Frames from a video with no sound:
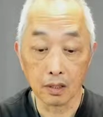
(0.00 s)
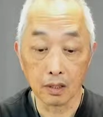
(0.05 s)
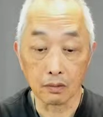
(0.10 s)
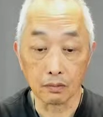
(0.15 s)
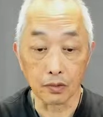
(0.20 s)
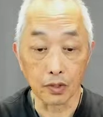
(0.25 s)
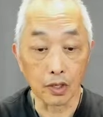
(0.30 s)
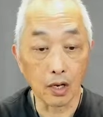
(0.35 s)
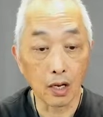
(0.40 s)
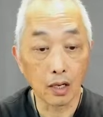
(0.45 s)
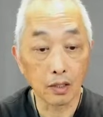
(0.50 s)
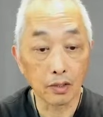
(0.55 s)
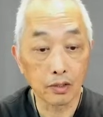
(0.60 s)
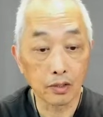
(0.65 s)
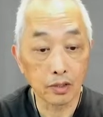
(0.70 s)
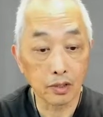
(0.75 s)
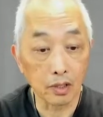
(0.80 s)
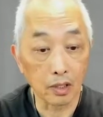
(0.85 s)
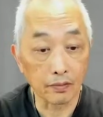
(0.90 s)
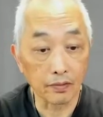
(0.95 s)

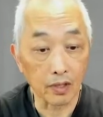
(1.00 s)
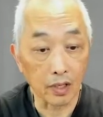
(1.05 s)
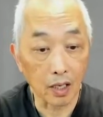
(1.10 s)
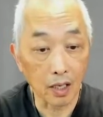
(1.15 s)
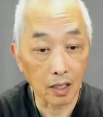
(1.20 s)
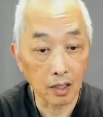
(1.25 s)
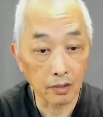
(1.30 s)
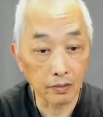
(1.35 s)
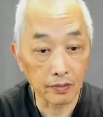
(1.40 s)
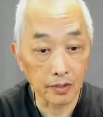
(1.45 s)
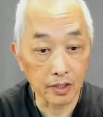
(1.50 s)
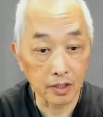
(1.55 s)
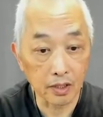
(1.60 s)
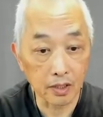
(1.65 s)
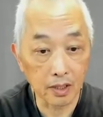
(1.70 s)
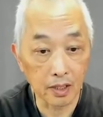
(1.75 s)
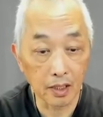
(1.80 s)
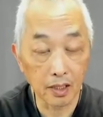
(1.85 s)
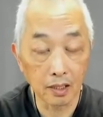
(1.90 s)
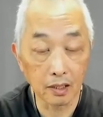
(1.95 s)
Regardless of the color of
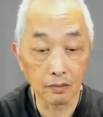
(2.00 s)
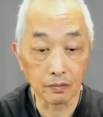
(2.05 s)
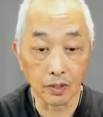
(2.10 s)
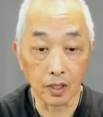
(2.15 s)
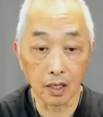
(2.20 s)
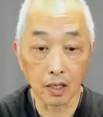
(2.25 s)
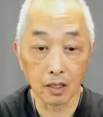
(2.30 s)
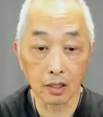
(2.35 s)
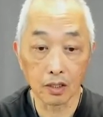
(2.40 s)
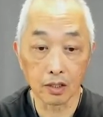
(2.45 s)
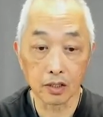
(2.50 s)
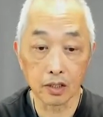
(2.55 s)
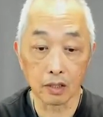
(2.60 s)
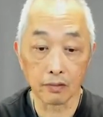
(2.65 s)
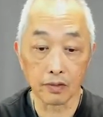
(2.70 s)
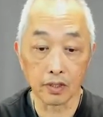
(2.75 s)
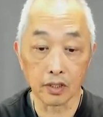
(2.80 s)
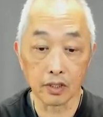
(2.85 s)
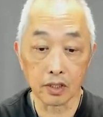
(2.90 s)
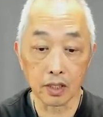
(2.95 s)
skin, regardless of
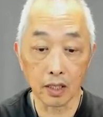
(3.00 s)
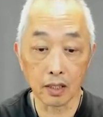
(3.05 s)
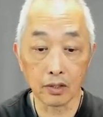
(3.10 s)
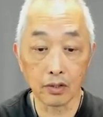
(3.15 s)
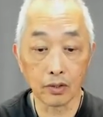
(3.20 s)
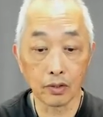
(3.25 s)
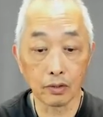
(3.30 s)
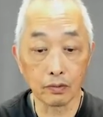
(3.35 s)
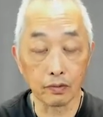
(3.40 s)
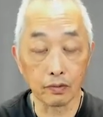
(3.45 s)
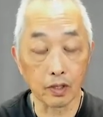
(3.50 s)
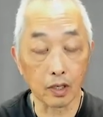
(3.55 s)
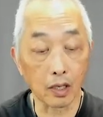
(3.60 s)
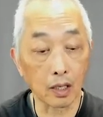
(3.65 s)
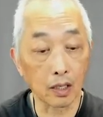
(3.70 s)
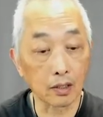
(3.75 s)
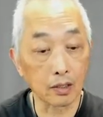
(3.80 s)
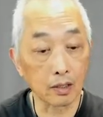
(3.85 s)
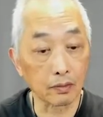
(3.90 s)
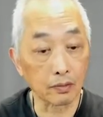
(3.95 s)
a gender,
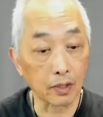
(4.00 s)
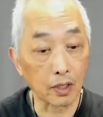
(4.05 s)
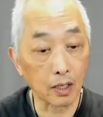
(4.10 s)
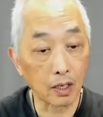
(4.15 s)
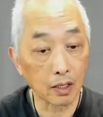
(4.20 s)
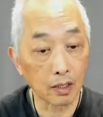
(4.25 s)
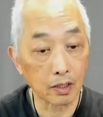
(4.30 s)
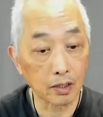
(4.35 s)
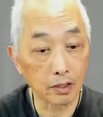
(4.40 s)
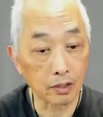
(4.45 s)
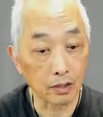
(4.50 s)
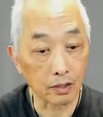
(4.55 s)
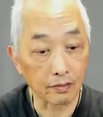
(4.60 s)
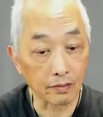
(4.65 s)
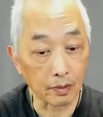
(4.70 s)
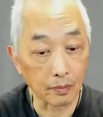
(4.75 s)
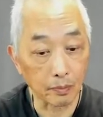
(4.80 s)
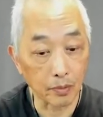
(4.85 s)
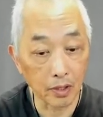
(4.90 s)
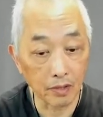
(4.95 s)
regardless of a
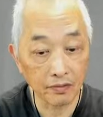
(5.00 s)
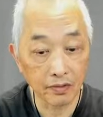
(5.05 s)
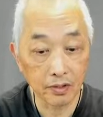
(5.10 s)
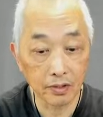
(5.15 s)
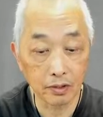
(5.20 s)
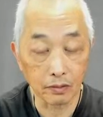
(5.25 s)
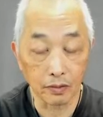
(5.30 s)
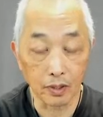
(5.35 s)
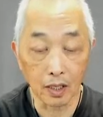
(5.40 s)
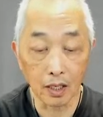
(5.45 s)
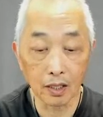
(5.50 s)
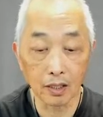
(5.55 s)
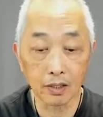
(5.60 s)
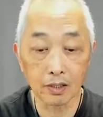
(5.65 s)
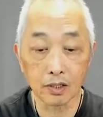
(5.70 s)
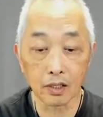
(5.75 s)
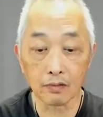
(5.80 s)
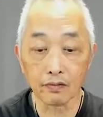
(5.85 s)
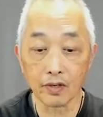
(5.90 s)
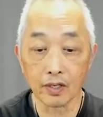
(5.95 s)
preference,
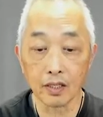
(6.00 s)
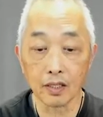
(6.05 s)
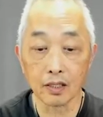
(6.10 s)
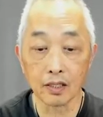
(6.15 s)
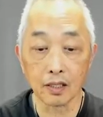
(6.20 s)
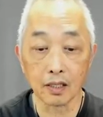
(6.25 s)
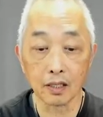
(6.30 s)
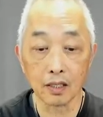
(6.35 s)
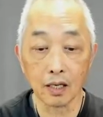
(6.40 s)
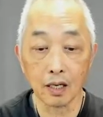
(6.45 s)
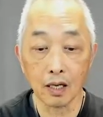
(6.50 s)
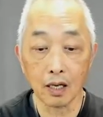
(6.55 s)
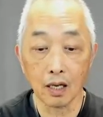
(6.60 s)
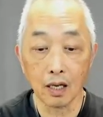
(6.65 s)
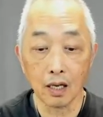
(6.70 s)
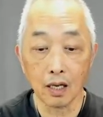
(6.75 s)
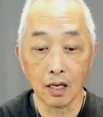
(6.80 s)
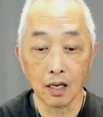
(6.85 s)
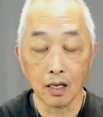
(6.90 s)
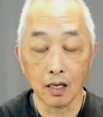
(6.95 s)
regardless of anything,
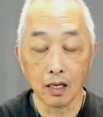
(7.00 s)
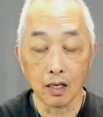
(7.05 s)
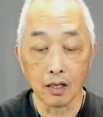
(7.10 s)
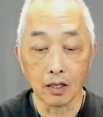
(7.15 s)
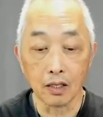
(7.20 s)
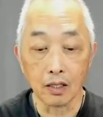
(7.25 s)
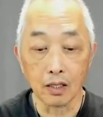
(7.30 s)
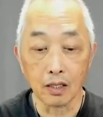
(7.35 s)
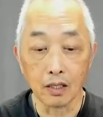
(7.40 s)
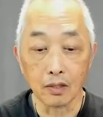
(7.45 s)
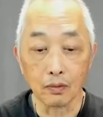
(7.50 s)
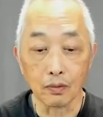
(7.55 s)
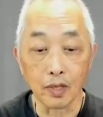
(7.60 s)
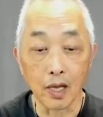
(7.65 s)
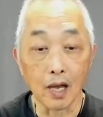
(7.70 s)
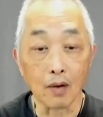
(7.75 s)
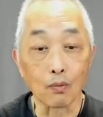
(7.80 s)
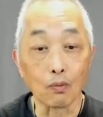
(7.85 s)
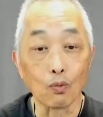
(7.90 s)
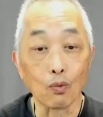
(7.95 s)
we
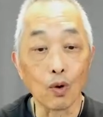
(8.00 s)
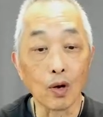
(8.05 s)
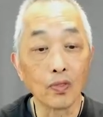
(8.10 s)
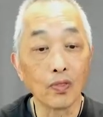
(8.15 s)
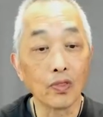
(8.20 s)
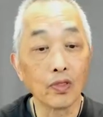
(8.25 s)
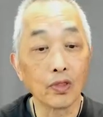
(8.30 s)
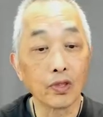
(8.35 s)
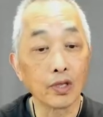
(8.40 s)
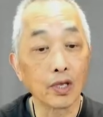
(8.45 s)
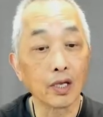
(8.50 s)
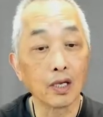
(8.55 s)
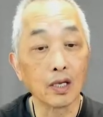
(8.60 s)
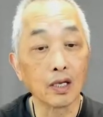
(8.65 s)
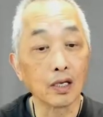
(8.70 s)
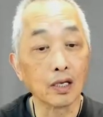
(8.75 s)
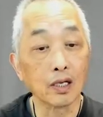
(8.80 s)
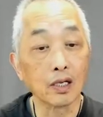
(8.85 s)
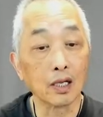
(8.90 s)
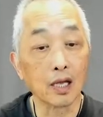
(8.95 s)
have one thing
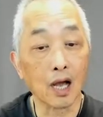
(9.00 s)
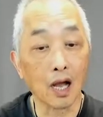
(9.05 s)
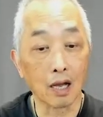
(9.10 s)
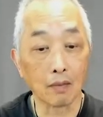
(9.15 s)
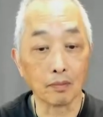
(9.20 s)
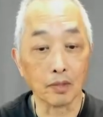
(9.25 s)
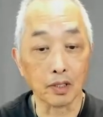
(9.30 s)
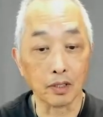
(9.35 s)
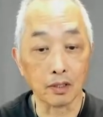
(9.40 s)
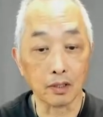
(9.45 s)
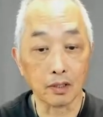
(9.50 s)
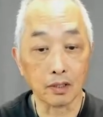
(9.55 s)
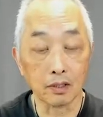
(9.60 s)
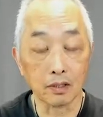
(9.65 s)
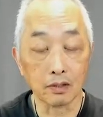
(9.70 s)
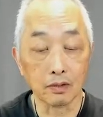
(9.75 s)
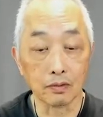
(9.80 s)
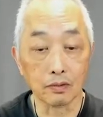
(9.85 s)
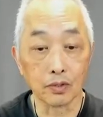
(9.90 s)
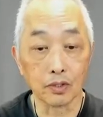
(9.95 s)
in common,
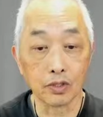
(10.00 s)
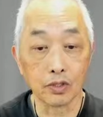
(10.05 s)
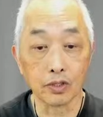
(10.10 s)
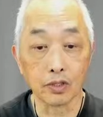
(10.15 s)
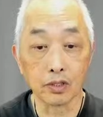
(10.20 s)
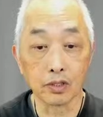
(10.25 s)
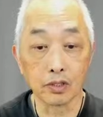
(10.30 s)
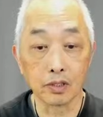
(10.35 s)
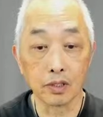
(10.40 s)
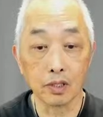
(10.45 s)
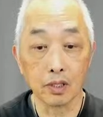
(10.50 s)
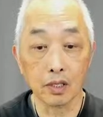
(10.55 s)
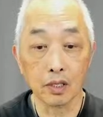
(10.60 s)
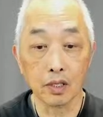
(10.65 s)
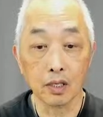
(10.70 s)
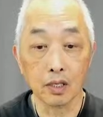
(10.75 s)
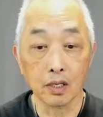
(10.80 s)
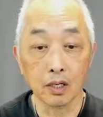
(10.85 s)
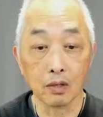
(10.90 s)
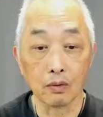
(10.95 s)
which is
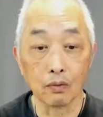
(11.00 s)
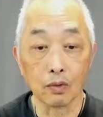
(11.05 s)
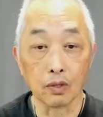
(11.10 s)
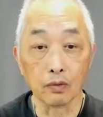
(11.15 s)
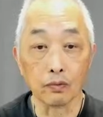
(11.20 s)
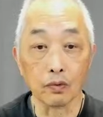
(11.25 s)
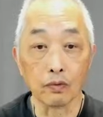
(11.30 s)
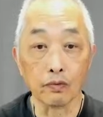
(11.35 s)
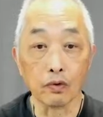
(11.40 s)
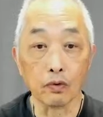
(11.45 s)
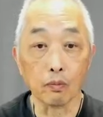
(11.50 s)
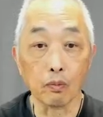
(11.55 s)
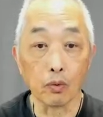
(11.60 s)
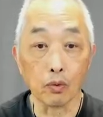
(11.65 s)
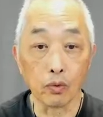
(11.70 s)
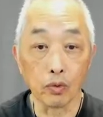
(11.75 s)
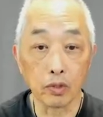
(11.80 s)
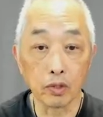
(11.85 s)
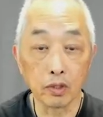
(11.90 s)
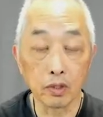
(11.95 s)
when we were
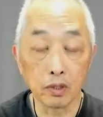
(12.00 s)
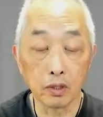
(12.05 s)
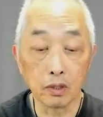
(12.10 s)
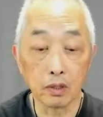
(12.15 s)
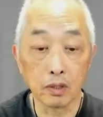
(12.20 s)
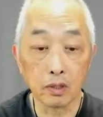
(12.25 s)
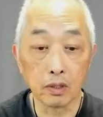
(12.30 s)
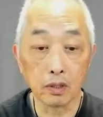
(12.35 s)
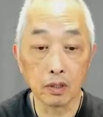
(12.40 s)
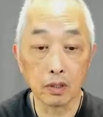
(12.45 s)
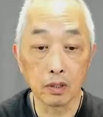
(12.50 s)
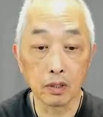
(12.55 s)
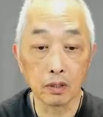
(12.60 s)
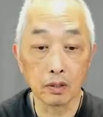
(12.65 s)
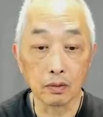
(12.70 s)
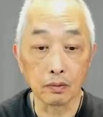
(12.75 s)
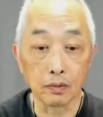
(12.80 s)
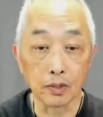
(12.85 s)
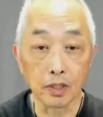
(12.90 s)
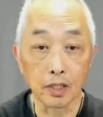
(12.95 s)
born,
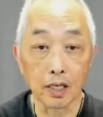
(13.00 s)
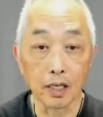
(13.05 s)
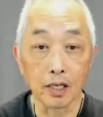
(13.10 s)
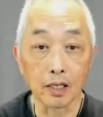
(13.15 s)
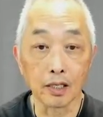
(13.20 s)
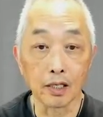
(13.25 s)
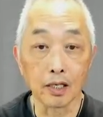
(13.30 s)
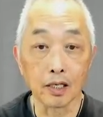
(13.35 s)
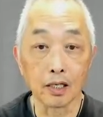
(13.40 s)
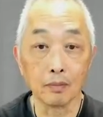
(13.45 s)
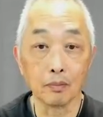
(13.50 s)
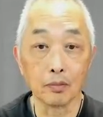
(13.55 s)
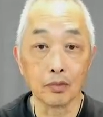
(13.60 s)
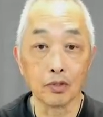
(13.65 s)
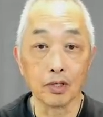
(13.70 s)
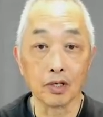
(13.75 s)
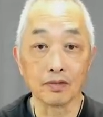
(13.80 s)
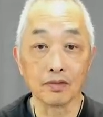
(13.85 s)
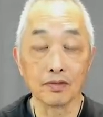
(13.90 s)
we take an in breath.